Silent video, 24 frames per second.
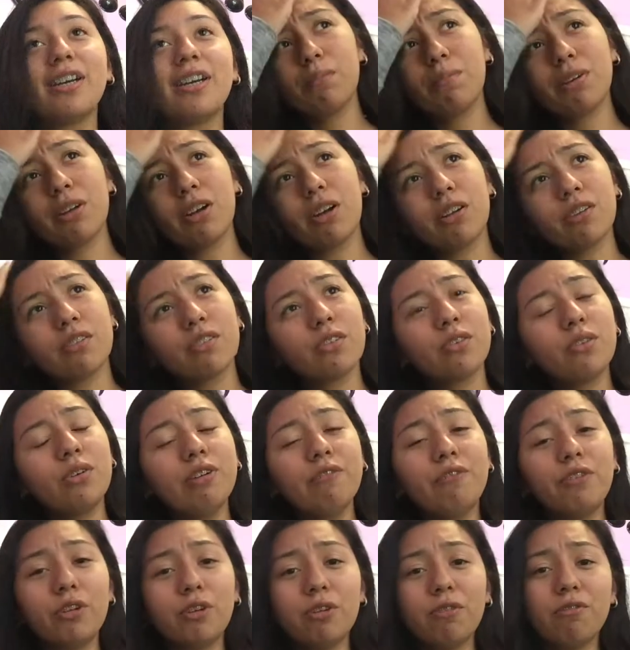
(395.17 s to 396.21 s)
But also,
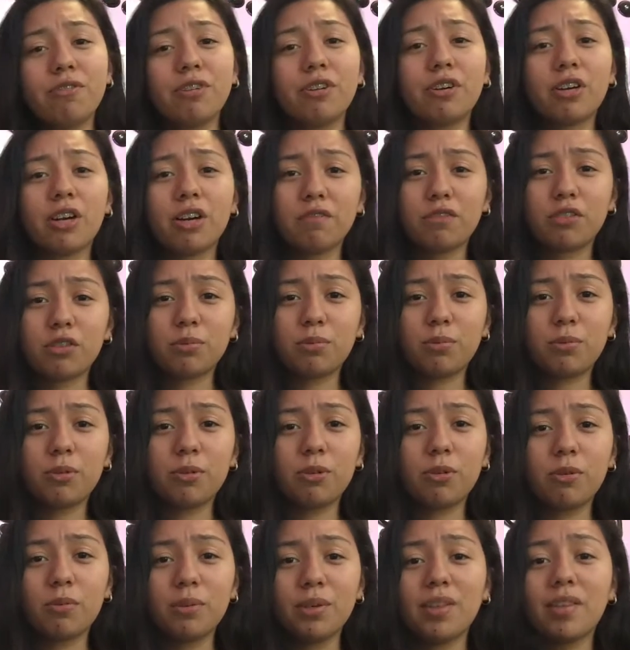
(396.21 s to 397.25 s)
if you don't feel
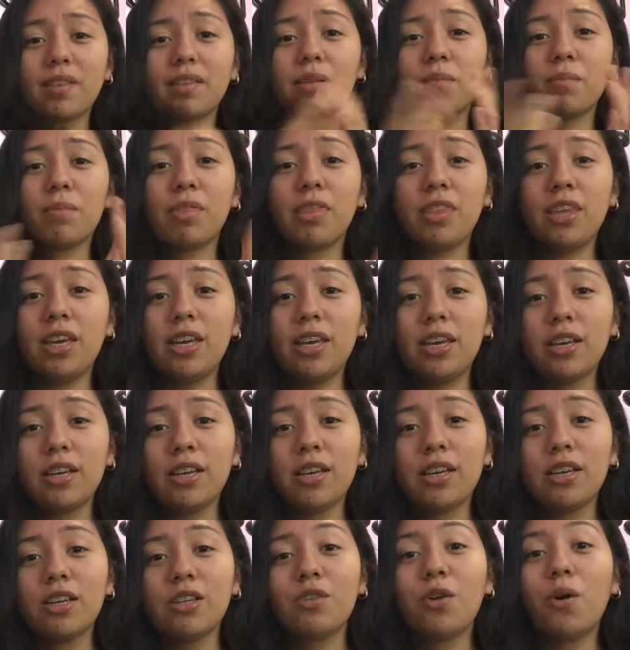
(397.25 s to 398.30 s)
comfortable with something,
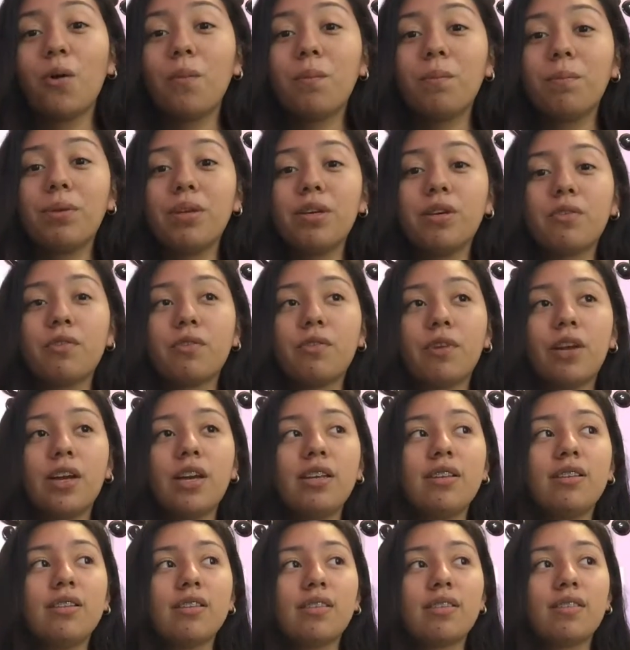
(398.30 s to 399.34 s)
don't be
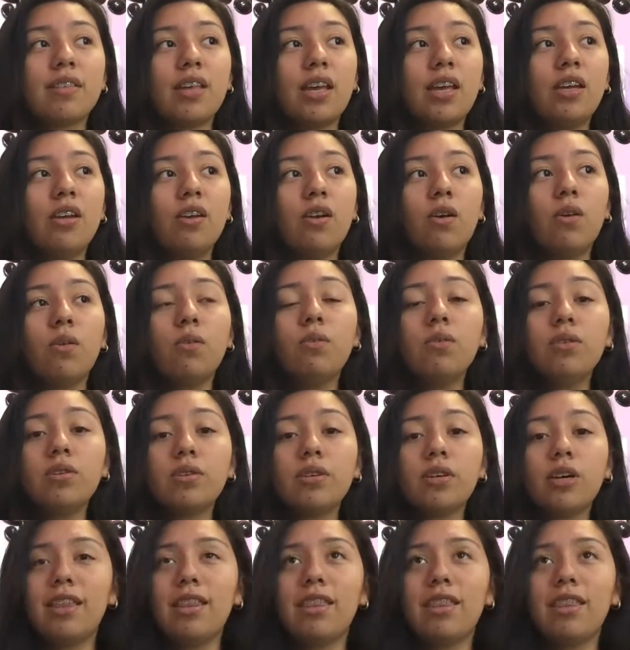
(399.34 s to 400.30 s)
afraid to say no.